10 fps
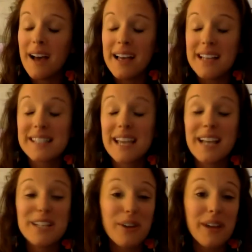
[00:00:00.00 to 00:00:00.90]
a
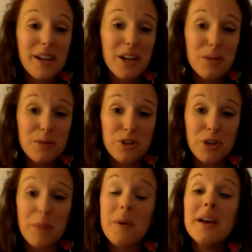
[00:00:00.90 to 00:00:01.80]
secondary income
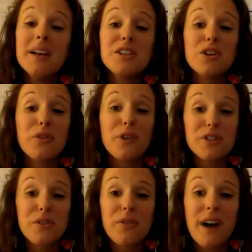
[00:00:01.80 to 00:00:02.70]
stream to
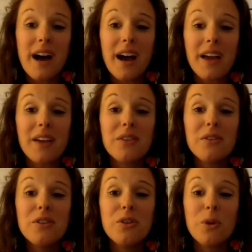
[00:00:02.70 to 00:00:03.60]
diversify
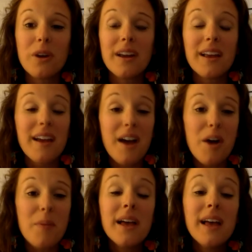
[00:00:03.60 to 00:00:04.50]
your
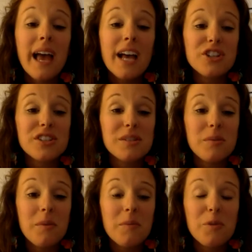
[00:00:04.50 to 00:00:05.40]
income and just
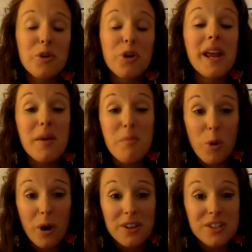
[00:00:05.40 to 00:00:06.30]
create a
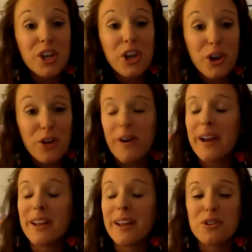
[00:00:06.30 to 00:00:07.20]
more secure
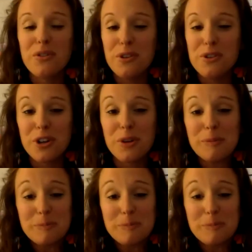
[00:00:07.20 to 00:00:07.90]
financial future.